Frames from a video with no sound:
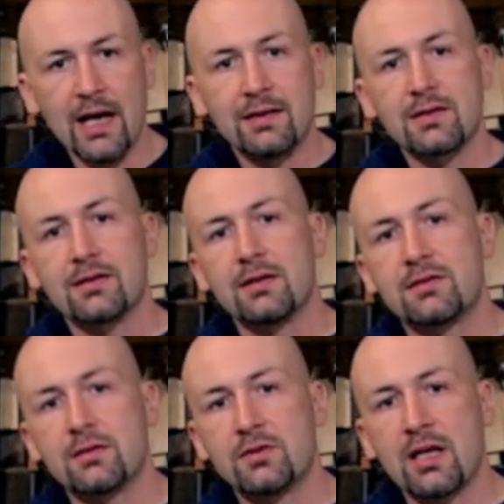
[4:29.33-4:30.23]
This
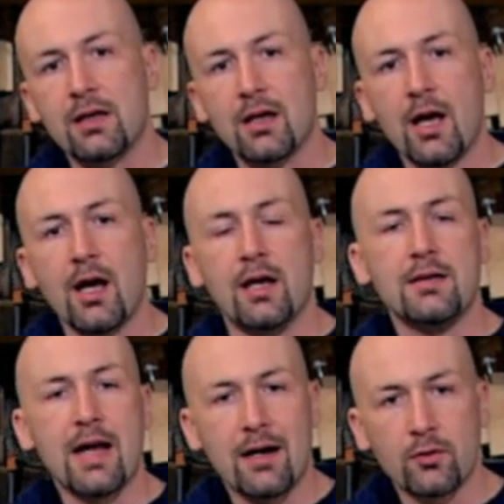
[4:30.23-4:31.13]
lets you take a
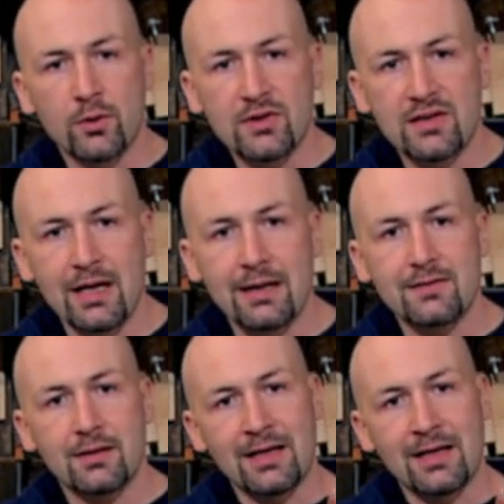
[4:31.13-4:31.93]
narrower stance,